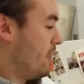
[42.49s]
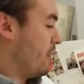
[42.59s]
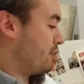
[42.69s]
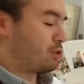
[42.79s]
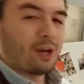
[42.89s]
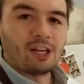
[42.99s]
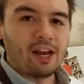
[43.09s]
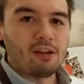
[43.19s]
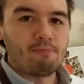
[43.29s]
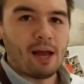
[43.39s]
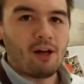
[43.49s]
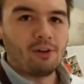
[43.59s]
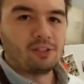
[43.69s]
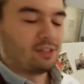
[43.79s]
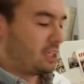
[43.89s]
So I can kind of
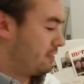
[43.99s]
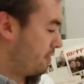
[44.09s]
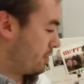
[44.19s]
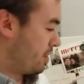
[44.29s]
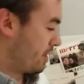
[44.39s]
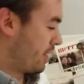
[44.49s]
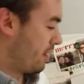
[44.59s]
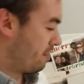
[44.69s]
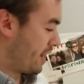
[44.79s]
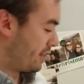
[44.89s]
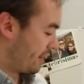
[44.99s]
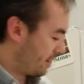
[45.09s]
balance an even cook of getting a